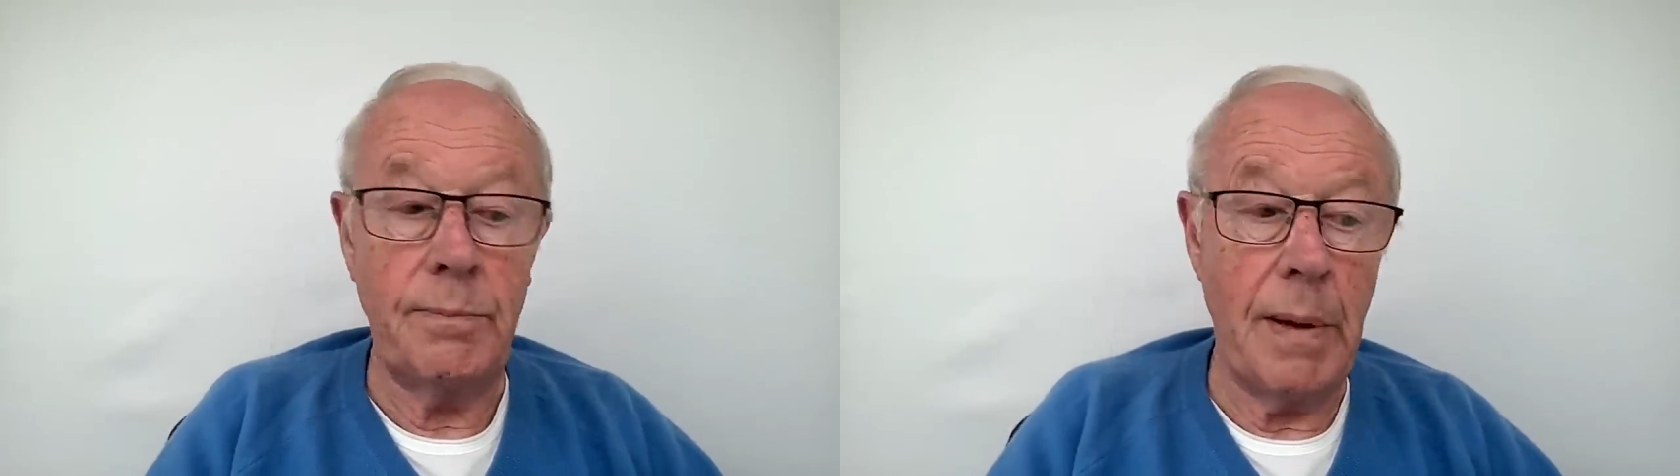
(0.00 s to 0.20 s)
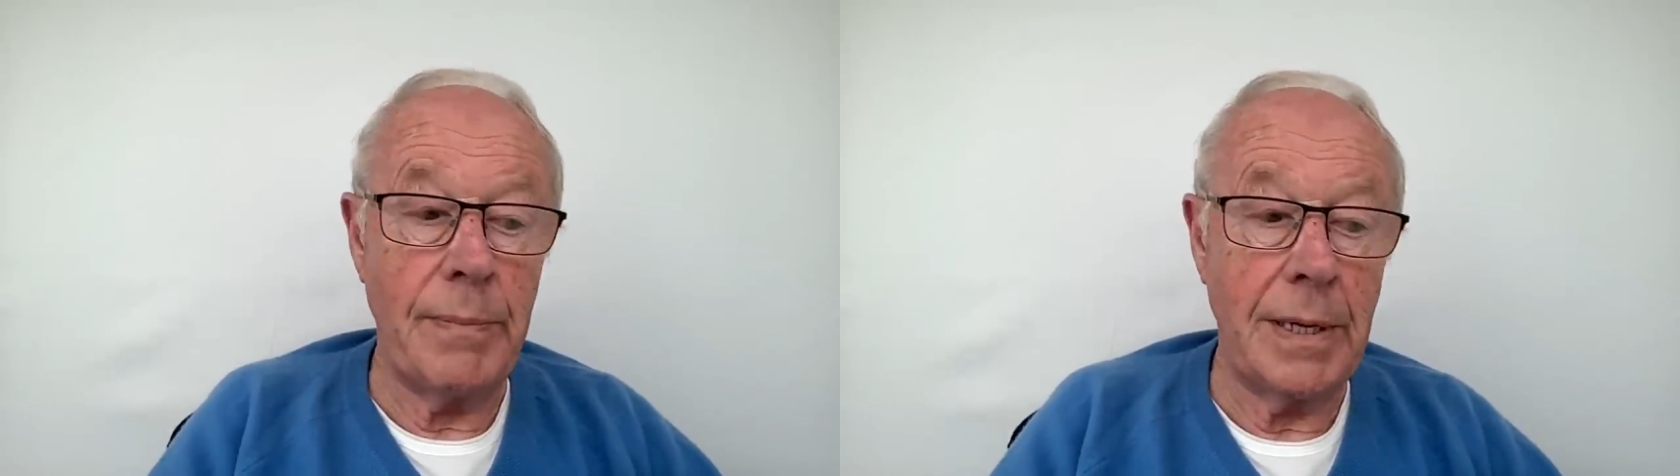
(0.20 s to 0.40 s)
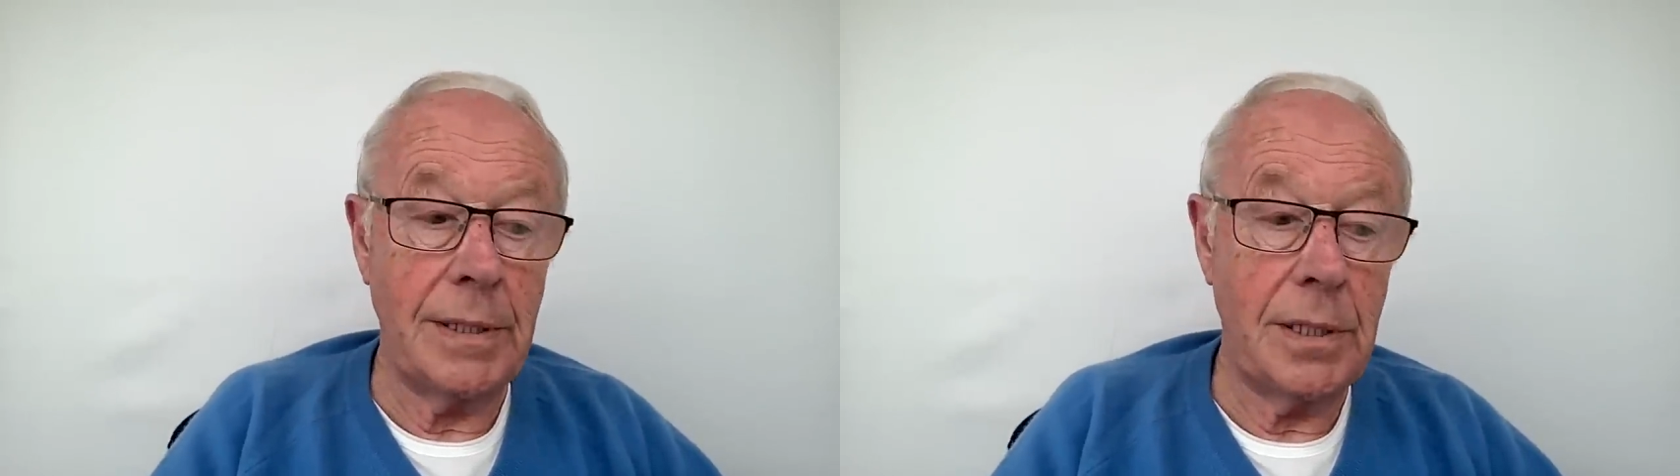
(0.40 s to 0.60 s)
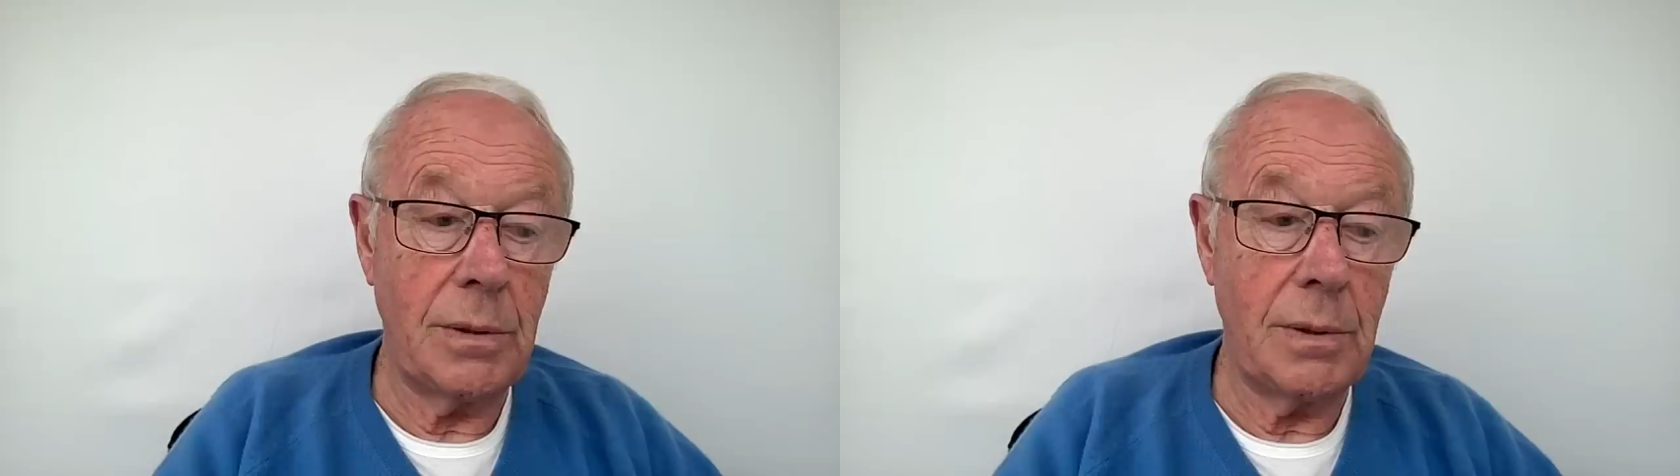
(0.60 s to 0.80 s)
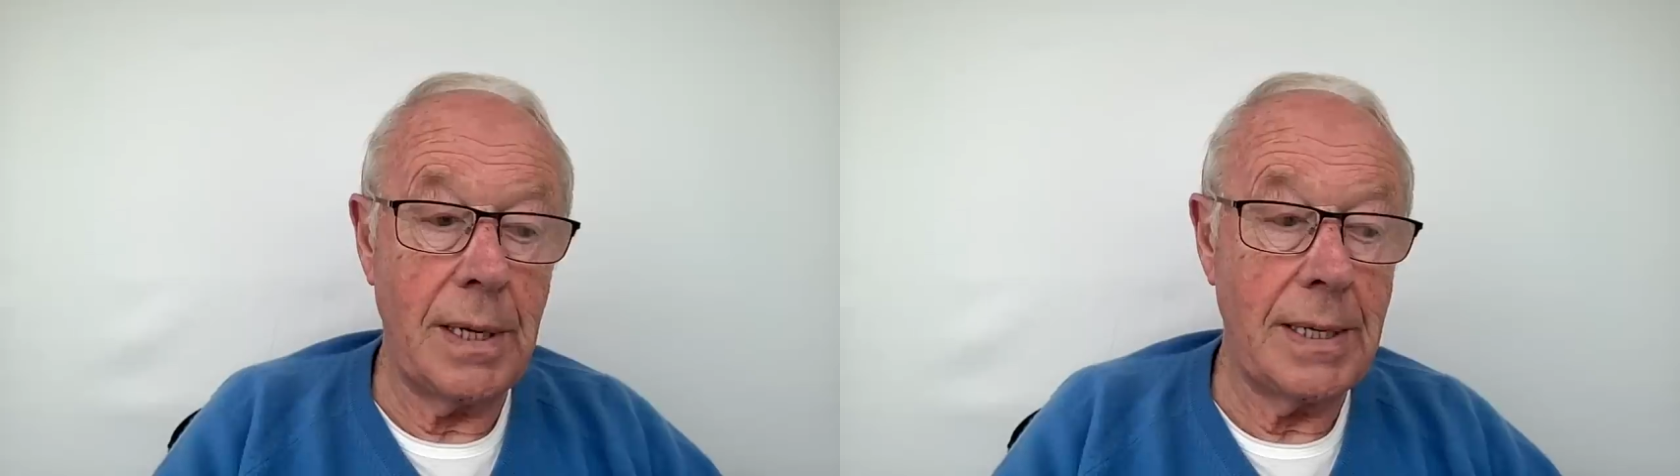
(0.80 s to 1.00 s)
bumping
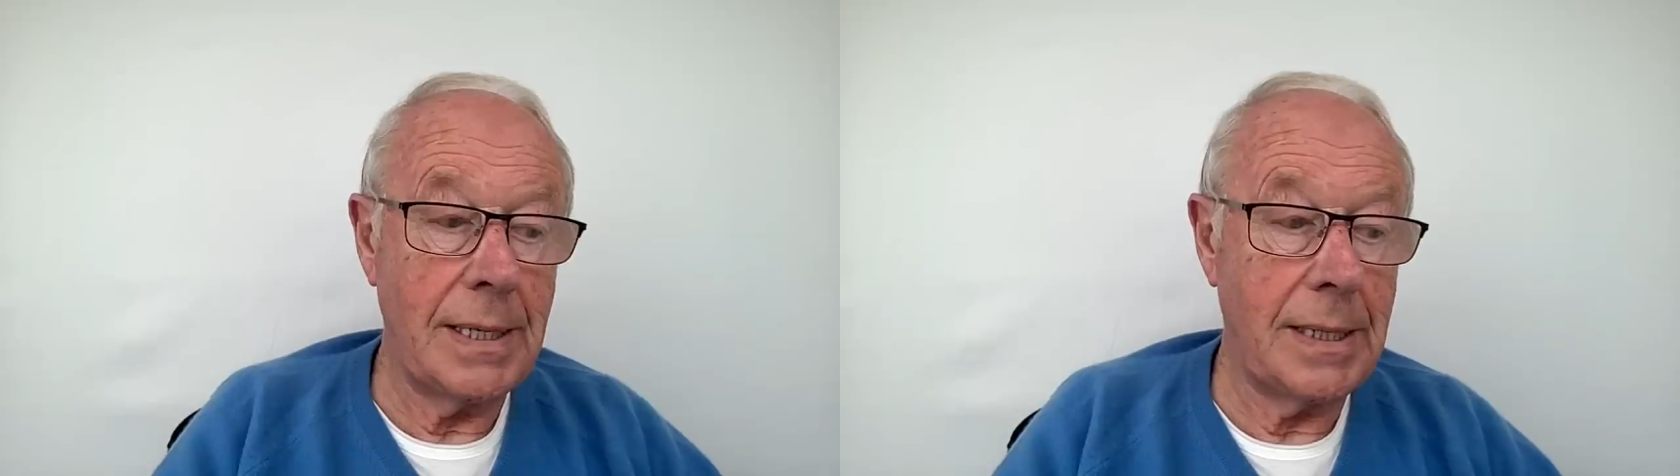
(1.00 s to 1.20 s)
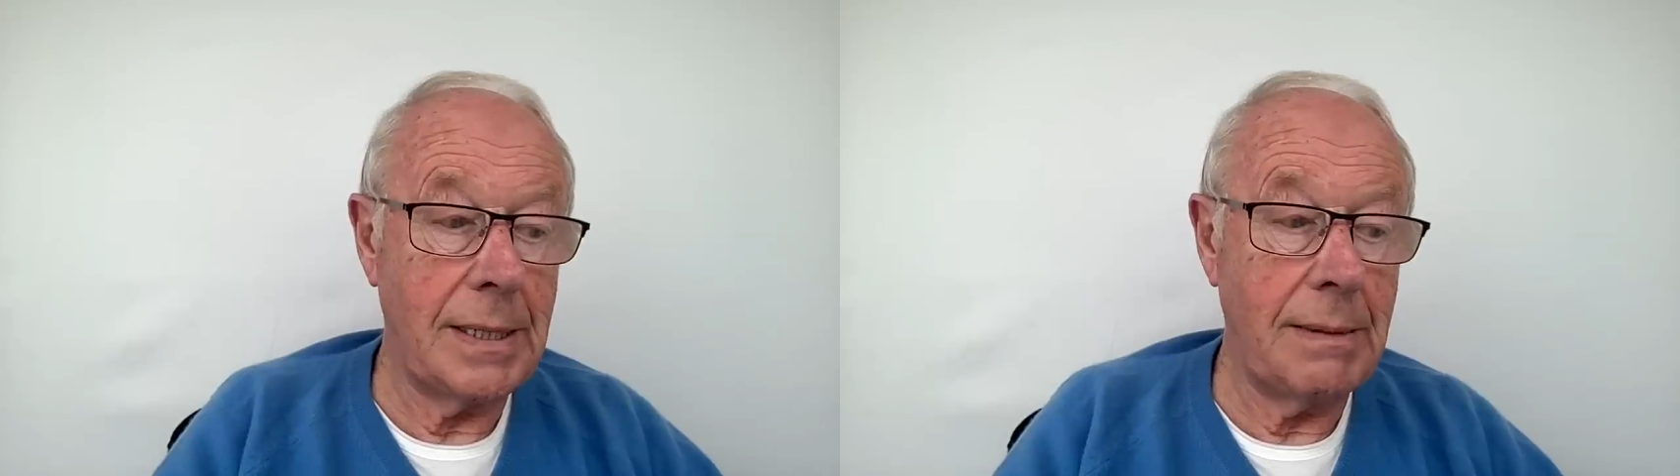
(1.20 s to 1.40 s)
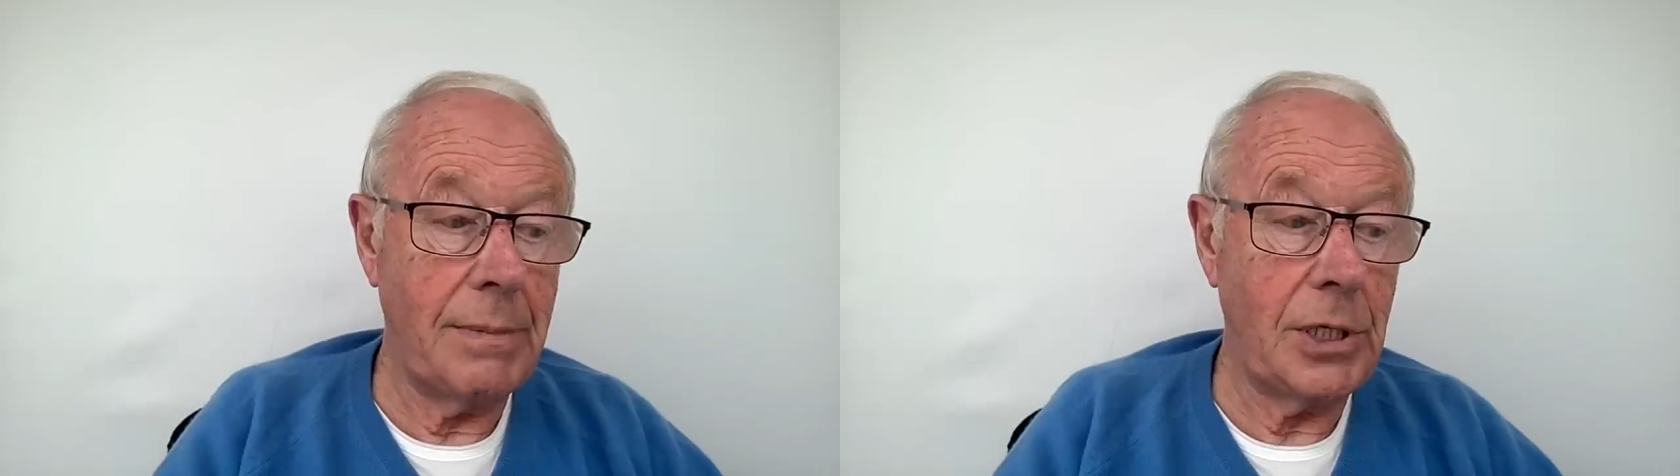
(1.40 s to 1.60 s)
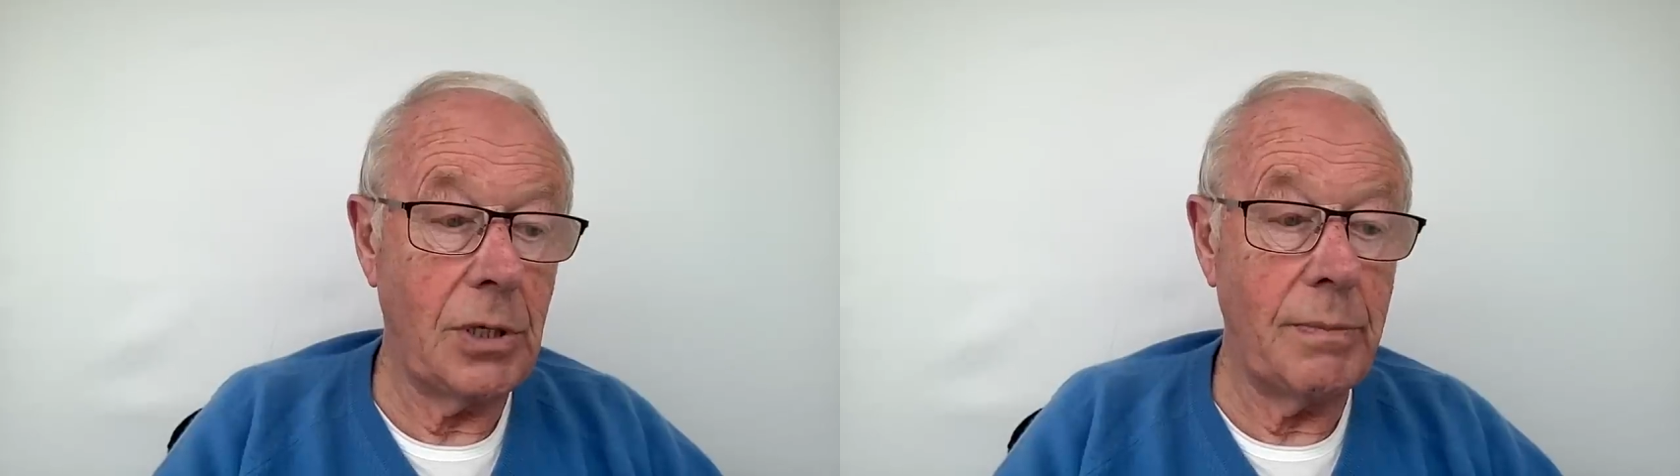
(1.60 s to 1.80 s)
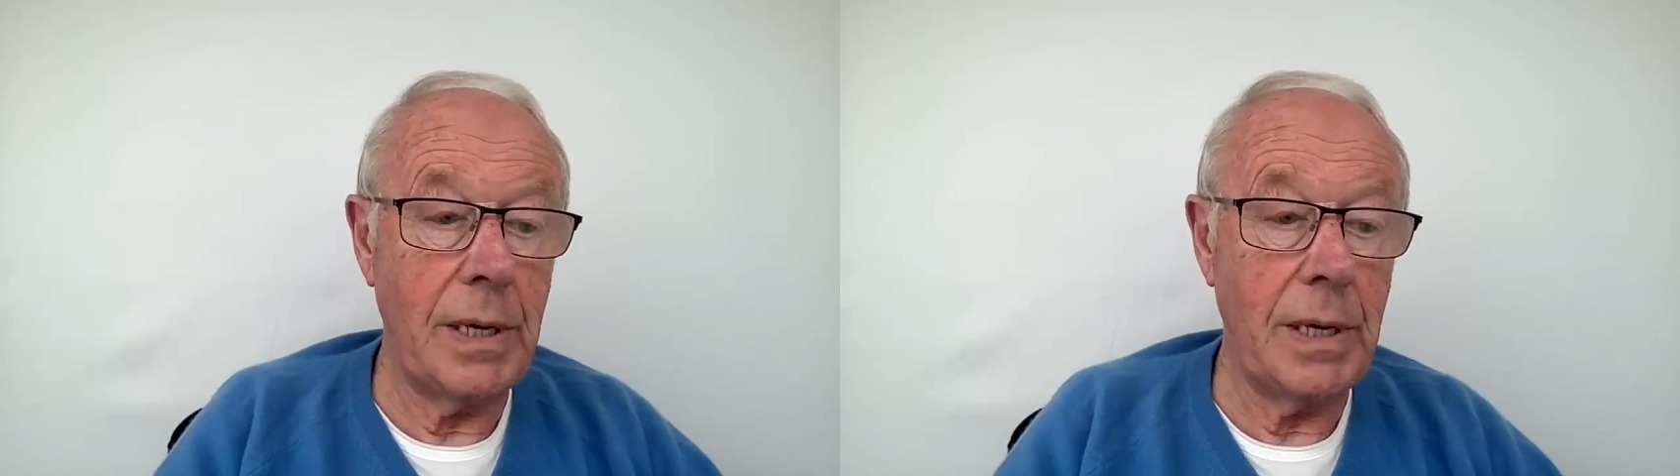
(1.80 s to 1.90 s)
into Michel